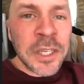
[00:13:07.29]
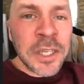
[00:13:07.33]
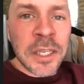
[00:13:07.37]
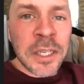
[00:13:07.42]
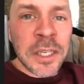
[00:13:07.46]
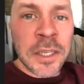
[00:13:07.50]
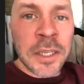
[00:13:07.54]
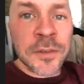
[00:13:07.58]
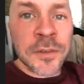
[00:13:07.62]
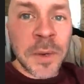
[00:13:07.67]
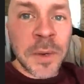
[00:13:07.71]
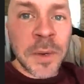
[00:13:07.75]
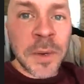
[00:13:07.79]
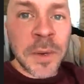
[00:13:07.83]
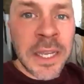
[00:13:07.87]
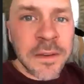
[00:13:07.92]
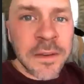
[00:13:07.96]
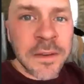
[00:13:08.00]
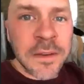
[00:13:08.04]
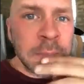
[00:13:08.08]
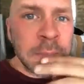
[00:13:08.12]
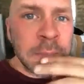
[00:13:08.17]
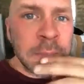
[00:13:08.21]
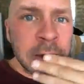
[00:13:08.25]
So I
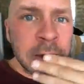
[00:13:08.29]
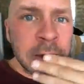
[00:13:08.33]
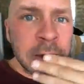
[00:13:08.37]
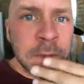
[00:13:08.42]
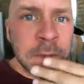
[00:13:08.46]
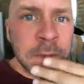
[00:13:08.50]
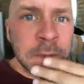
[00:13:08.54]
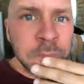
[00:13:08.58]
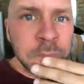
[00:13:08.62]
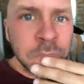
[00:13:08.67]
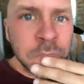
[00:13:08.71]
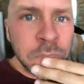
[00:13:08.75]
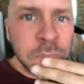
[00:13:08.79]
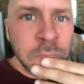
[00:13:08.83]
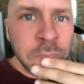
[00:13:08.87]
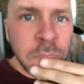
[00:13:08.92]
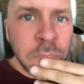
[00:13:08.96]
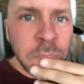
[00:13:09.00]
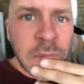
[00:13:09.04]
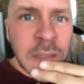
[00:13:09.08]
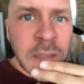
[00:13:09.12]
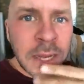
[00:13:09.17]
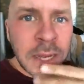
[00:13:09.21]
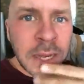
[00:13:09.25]
keep
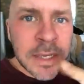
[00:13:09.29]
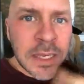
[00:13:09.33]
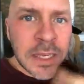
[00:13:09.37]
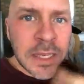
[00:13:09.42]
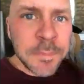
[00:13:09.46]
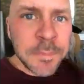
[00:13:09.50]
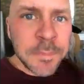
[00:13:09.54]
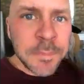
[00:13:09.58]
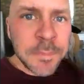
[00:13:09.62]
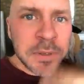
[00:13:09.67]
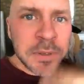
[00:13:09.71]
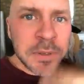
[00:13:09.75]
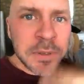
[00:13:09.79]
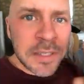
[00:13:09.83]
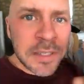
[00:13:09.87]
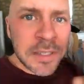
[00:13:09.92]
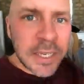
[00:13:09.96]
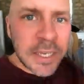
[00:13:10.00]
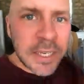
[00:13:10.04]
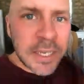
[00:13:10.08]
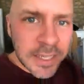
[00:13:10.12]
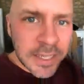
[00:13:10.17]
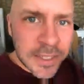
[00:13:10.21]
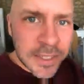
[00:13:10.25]
a
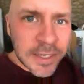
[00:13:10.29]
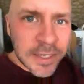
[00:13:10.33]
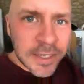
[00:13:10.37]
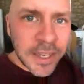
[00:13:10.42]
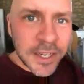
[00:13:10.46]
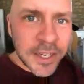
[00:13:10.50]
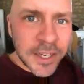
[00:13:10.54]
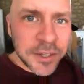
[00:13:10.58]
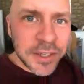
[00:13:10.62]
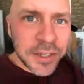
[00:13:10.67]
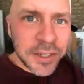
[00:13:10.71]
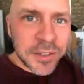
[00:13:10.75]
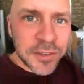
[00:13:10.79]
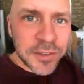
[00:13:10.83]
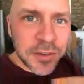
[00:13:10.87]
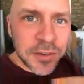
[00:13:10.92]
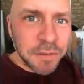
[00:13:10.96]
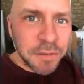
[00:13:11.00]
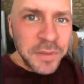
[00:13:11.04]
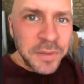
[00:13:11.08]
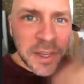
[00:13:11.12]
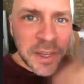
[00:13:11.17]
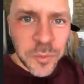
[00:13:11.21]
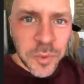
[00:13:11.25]
daily diary just of
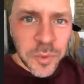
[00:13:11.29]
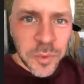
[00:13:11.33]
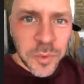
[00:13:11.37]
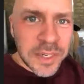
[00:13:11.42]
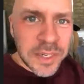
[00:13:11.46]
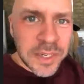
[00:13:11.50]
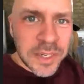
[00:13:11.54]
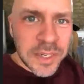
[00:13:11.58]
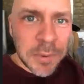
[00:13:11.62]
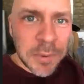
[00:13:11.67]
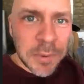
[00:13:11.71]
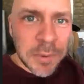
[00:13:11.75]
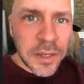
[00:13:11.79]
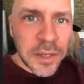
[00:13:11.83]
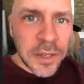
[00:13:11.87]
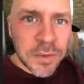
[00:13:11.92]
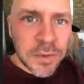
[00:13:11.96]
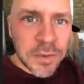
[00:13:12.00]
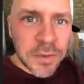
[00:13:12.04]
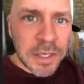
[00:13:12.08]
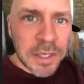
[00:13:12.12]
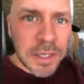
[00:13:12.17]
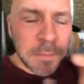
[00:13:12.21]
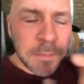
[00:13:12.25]
like what I did today, but I
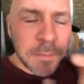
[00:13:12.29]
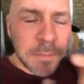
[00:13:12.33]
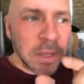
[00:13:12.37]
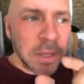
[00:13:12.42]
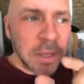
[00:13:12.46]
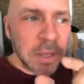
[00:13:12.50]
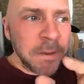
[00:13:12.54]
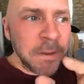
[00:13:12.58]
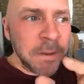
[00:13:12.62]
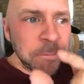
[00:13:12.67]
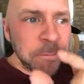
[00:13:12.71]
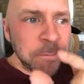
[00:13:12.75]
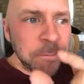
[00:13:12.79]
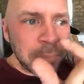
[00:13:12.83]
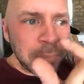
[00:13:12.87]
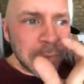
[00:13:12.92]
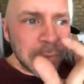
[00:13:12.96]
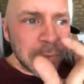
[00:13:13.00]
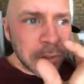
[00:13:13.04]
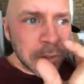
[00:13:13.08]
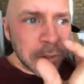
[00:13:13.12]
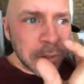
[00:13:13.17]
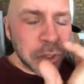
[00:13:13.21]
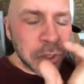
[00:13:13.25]
also keep
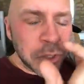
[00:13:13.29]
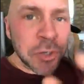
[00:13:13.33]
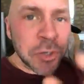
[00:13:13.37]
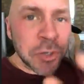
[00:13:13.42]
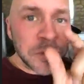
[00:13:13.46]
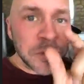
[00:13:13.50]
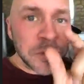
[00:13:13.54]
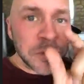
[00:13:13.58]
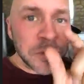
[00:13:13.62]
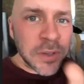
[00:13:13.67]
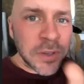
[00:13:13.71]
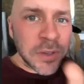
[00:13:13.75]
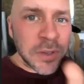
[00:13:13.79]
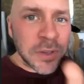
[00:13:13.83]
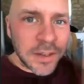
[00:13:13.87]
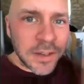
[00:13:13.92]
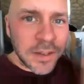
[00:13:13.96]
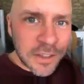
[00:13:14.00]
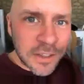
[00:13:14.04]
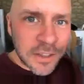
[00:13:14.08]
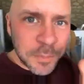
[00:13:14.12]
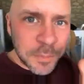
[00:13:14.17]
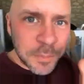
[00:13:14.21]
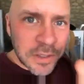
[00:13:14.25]
journals on
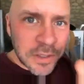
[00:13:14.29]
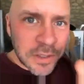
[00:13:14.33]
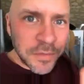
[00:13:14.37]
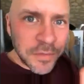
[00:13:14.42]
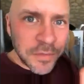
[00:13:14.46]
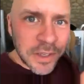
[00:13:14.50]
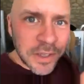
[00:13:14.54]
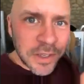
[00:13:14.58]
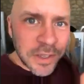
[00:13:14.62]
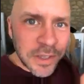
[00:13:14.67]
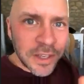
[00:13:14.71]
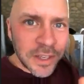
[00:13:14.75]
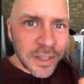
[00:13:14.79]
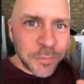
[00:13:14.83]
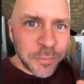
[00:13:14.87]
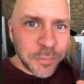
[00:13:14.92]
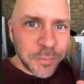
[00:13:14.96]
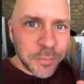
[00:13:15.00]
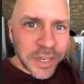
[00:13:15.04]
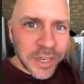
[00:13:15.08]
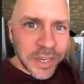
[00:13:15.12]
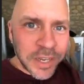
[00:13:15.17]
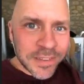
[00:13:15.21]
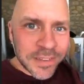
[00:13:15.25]
specific
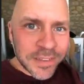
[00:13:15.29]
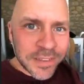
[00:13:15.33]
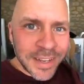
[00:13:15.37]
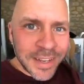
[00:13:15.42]
subjects.